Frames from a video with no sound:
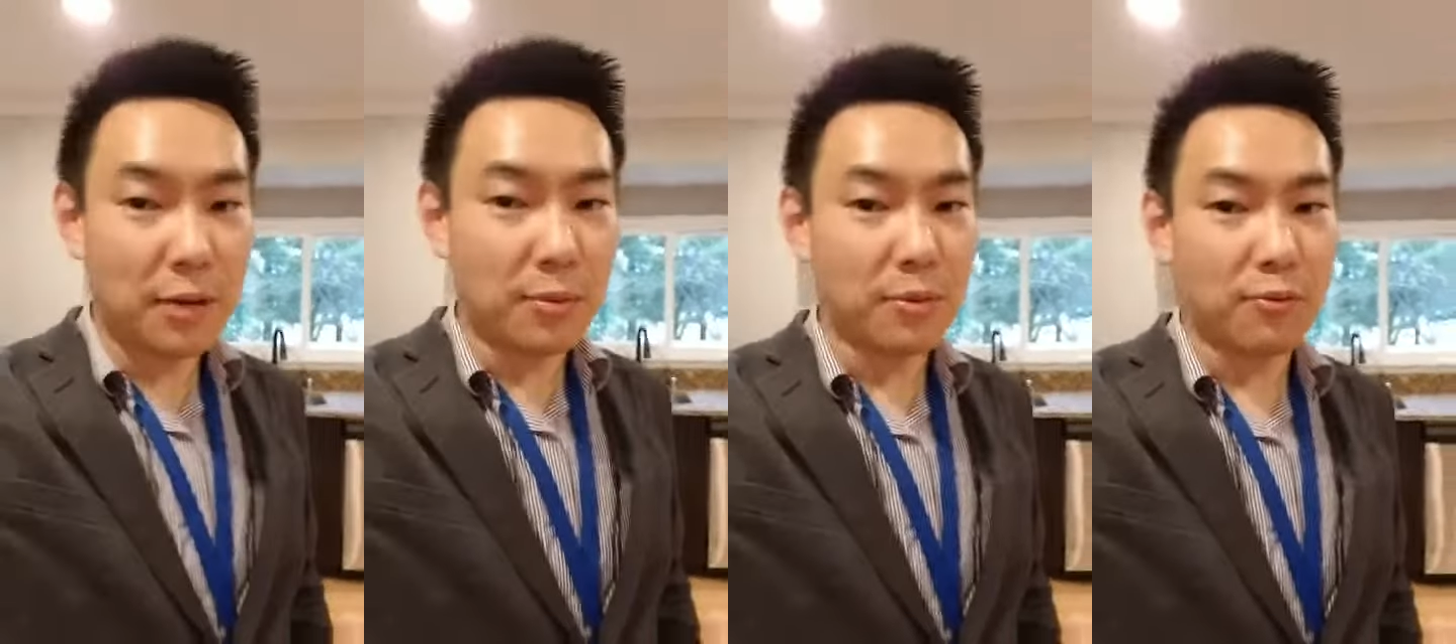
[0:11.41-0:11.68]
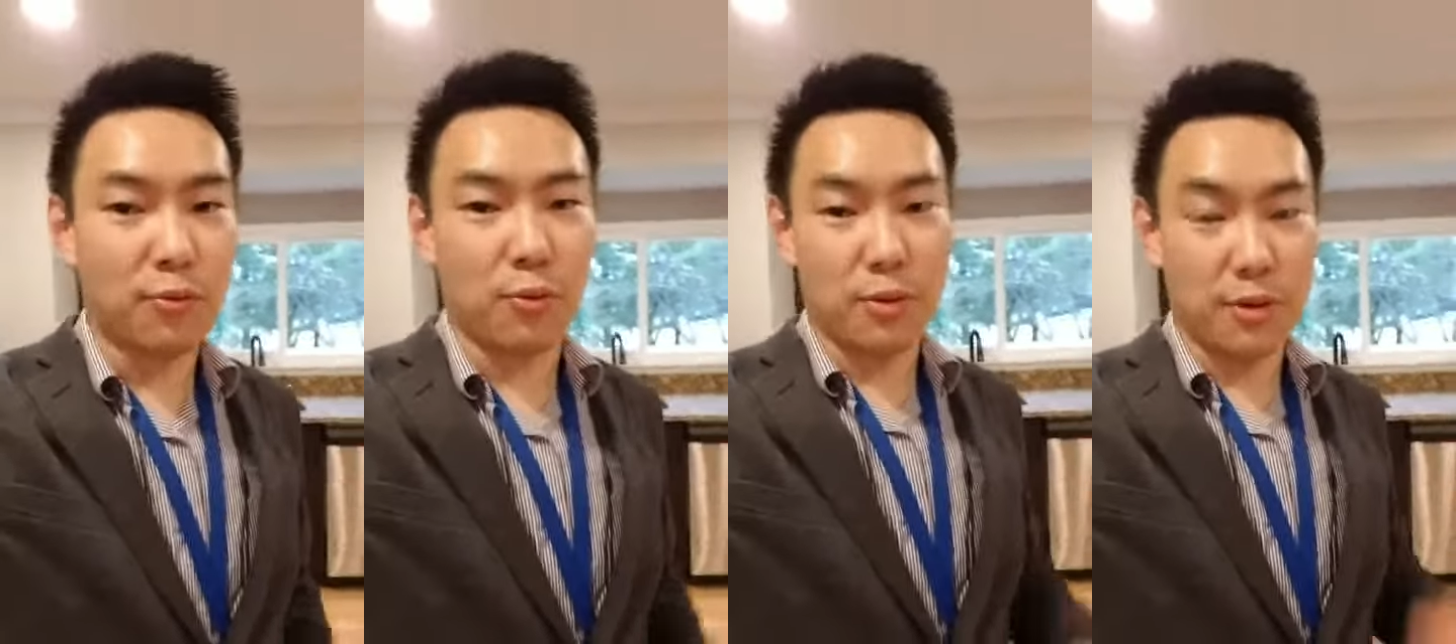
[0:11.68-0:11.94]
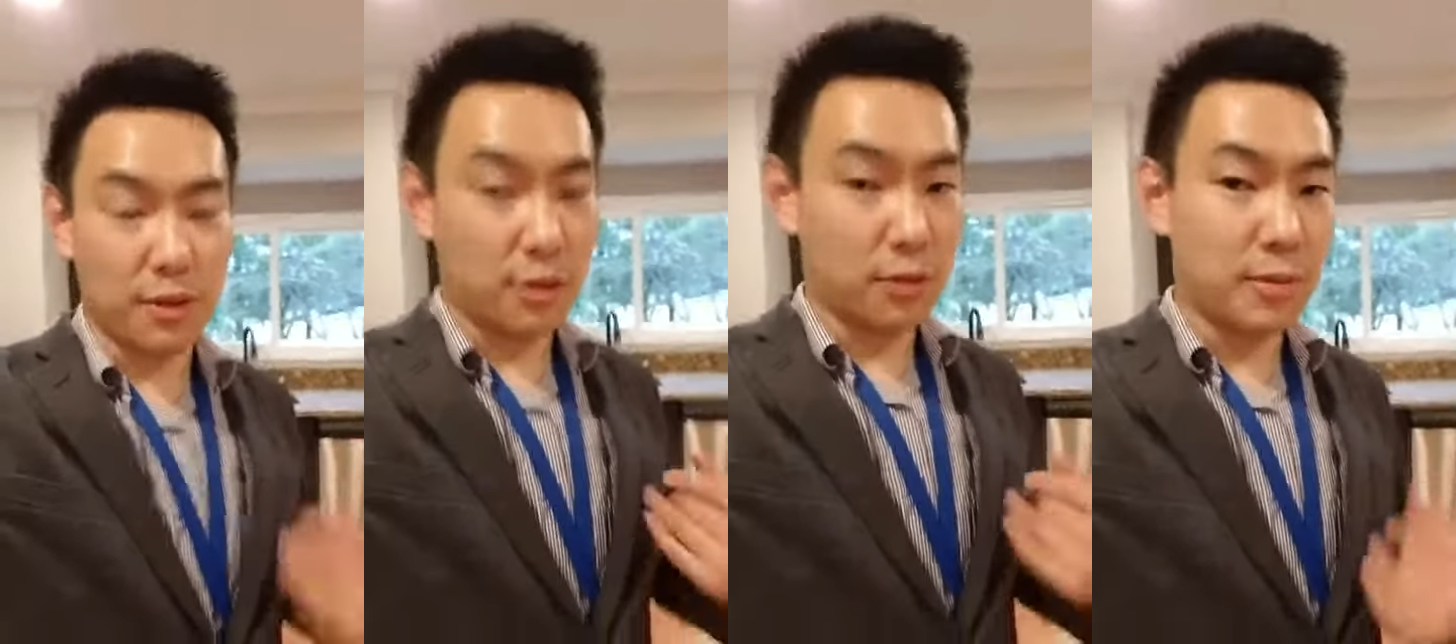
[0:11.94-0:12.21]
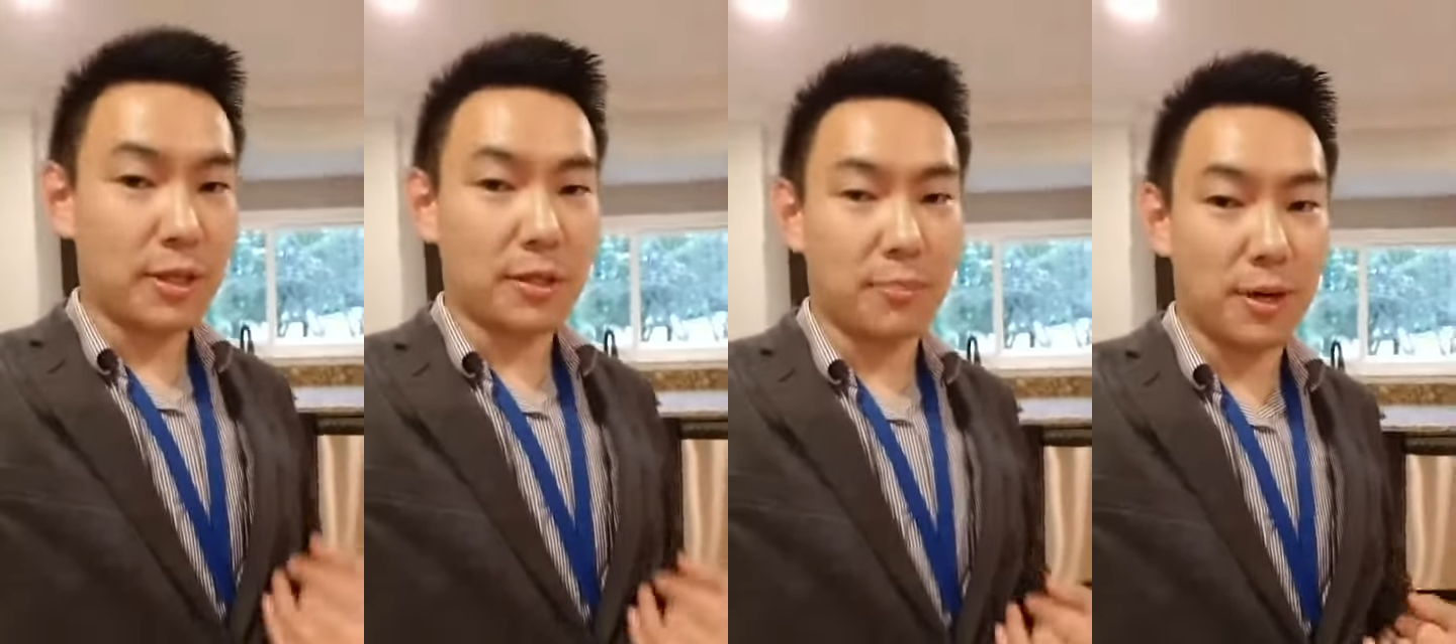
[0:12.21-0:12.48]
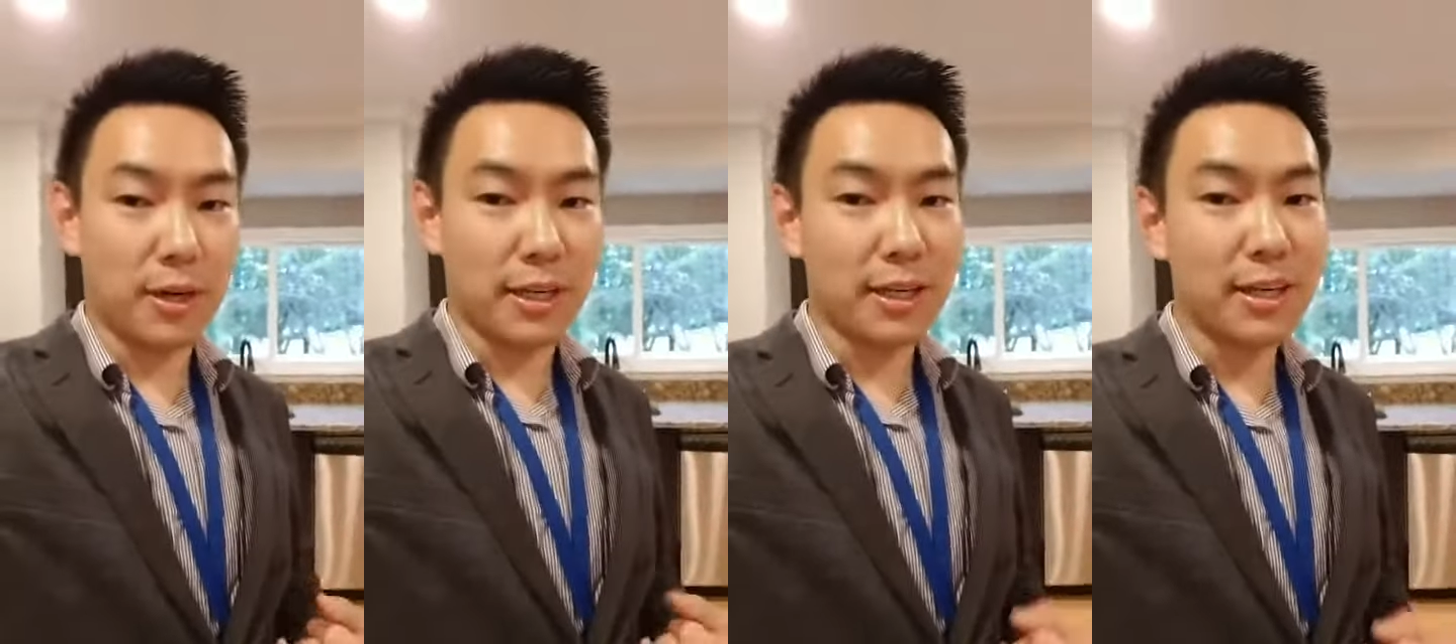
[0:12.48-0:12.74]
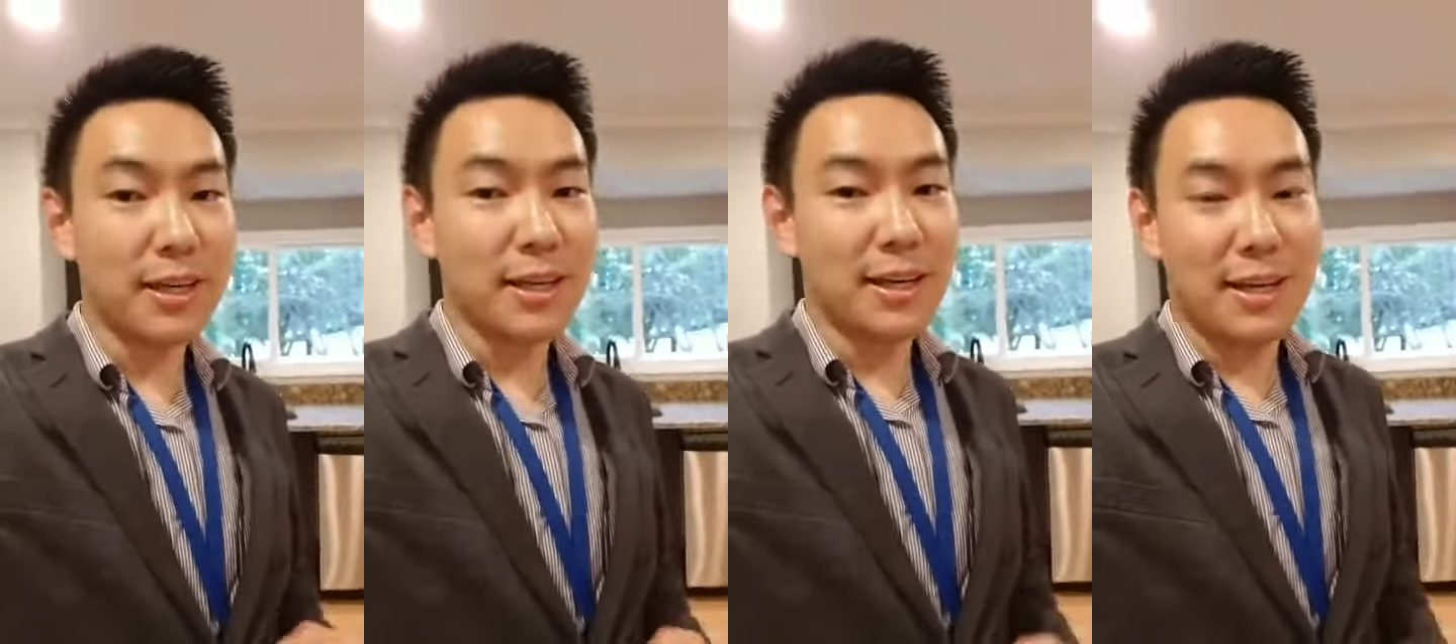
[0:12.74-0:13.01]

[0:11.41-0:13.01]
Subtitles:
before the home hit the market,